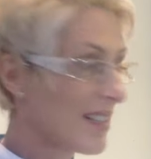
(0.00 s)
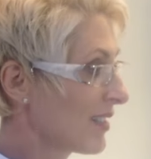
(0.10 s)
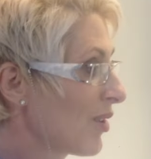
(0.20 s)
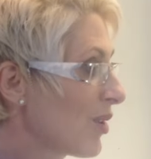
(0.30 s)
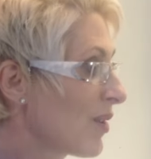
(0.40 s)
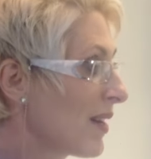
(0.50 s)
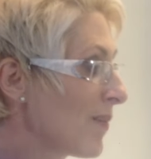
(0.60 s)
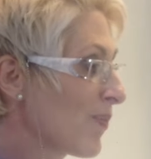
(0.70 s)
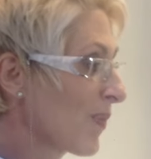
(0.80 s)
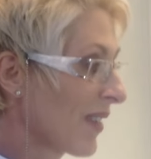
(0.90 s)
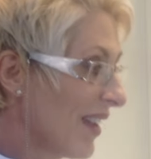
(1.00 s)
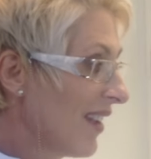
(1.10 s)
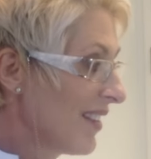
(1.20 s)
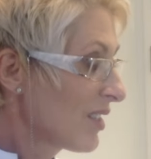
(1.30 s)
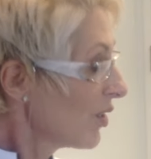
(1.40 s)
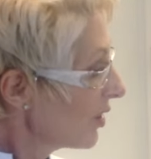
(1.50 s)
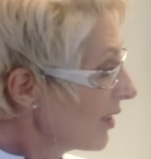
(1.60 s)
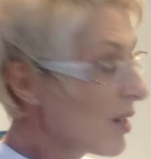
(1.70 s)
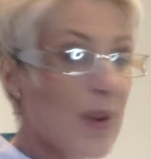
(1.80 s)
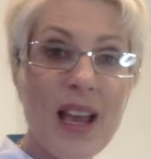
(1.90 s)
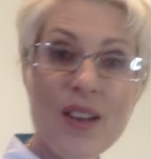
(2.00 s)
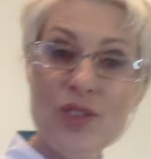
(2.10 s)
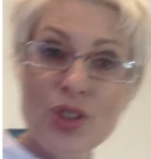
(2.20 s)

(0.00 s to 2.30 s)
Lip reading: So here we have